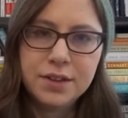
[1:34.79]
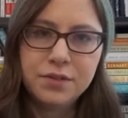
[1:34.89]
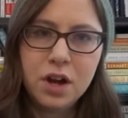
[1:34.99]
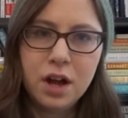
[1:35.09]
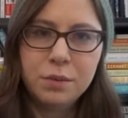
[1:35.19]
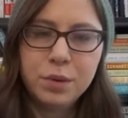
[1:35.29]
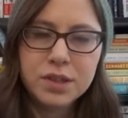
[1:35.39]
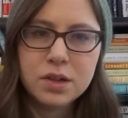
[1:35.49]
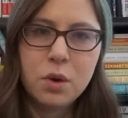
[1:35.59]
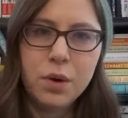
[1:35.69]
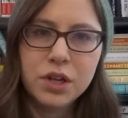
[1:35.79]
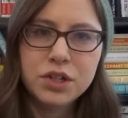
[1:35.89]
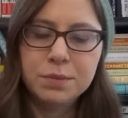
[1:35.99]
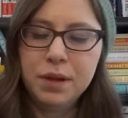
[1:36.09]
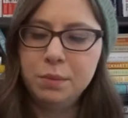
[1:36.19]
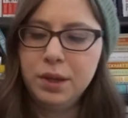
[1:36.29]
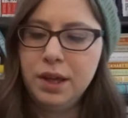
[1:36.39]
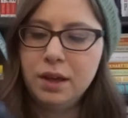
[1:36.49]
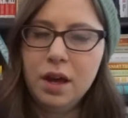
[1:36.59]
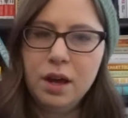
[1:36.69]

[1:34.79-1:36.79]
If not, please go watch some Ghibli.